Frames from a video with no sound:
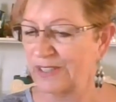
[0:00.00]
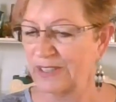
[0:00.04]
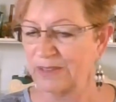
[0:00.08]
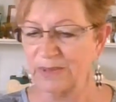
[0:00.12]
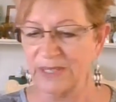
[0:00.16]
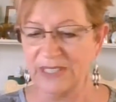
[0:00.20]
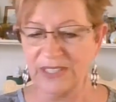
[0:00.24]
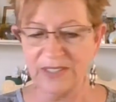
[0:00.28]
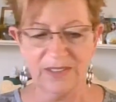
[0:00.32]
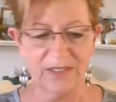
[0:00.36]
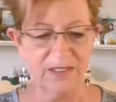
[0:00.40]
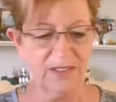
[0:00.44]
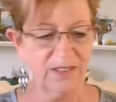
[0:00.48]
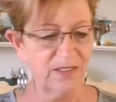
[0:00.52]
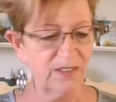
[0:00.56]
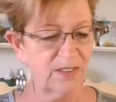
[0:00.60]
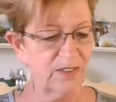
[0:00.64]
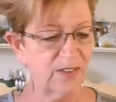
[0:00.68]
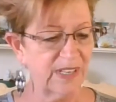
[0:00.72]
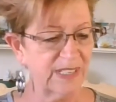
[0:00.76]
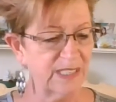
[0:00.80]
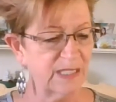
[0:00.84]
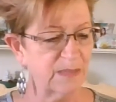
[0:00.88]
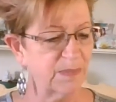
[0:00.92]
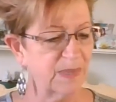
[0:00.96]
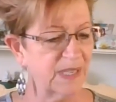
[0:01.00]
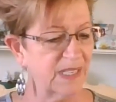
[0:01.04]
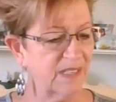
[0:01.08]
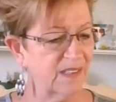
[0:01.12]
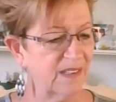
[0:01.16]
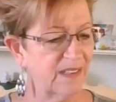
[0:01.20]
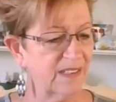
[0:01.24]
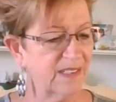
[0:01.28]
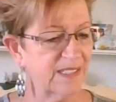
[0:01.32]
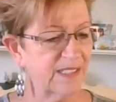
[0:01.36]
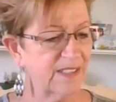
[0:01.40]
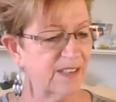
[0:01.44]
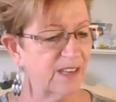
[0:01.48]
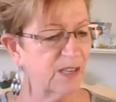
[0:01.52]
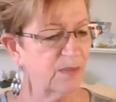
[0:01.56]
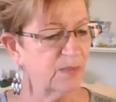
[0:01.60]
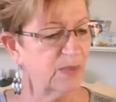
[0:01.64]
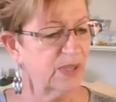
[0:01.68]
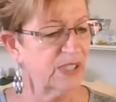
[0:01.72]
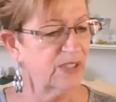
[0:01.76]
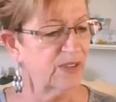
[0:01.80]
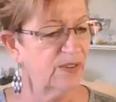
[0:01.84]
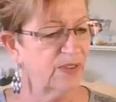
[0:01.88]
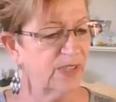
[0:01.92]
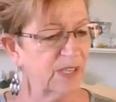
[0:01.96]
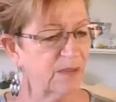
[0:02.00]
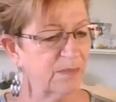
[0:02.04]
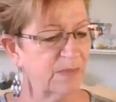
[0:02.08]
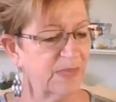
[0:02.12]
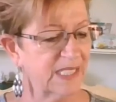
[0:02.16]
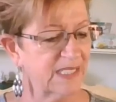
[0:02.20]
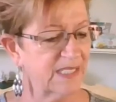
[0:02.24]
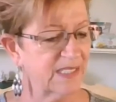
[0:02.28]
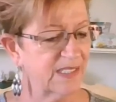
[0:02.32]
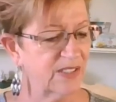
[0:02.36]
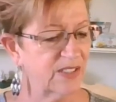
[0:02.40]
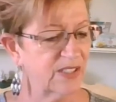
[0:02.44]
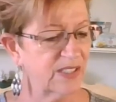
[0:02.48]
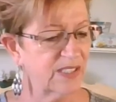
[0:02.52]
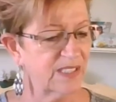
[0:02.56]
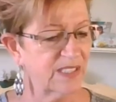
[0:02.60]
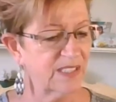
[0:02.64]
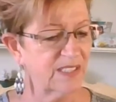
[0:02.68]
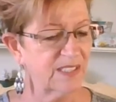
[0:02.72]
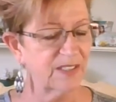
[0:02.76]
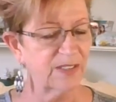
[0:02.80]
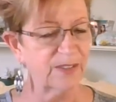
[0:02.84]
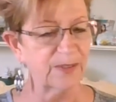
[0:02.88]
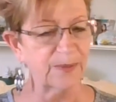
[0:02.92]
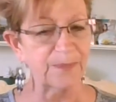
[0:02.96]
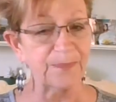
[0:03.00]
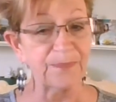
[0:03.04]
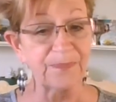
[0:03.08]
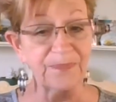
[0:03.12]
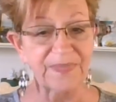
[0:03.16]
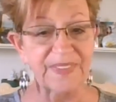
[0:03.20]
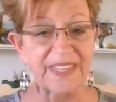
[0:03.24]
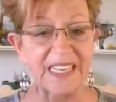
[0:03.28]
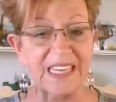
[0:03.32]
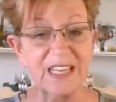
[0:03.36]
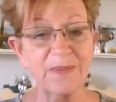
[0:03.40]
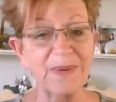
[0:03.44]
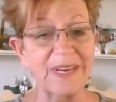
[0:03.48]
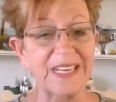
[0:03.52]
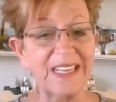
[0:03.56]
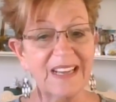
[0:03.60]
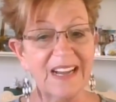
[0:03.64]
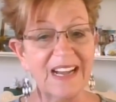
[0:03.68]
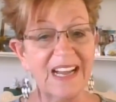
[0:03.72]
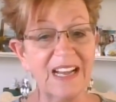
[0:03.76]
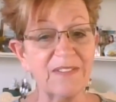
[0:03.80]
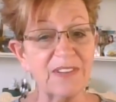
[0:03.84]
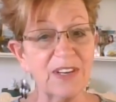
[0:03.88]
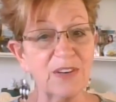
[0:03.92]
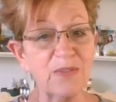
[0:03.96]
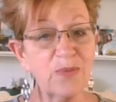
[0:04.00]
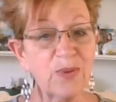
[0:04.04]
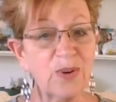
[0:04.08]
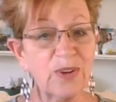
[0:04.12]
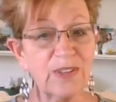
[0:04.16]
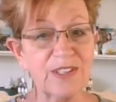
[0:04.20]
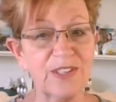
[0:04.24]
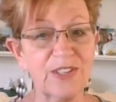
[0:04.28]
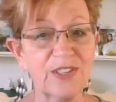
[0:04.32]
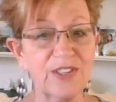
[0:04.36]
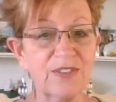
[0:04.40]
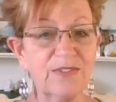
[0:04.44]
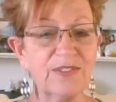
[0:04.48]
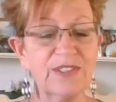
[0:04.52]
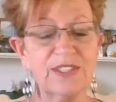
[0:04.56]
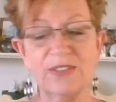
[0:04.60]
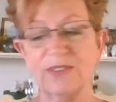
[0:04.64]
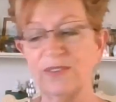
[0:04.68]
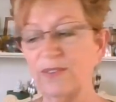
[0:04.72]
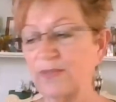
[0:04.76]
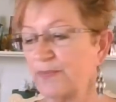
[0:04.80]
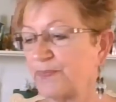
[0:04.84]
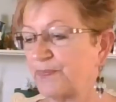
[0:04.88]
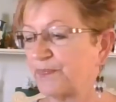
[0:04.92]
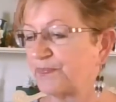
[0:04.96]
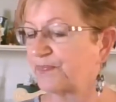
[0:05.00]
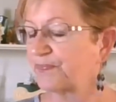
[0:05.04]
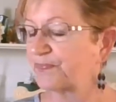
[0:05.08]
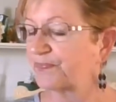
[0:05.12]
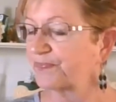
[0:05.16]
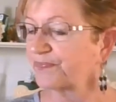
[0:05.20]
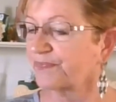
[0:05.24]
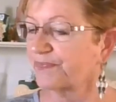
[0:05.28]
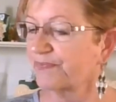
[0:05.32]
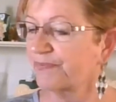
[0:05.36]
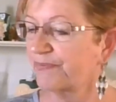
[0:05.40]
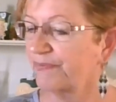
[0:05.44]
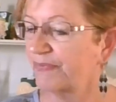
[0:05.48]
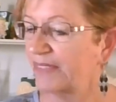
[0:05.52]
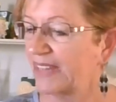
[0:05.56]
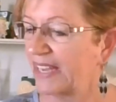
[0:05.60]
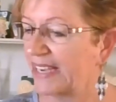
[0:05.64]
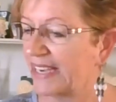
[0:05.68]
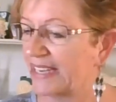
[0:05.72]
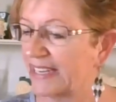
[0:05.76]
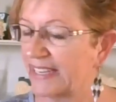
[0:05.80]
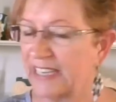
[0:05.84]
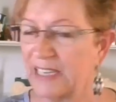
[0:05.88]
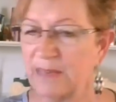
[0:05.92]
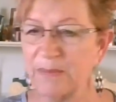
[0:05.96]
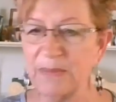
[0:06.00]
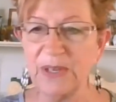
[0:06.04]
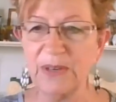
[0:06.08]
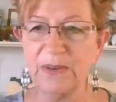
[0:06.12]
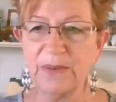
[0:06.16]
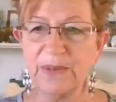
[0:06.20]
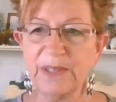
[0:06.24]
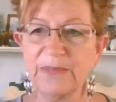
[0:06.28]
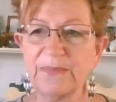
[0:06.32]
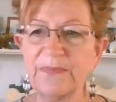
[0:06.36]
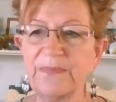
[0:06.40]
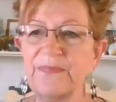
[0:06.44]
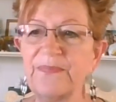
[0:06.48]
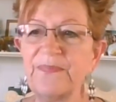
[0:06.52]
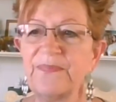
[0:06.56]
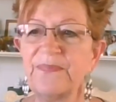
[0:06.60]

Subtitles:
return, or I spend a lot of time returning messages. So anyway, I've got work to do, so I had to keep going.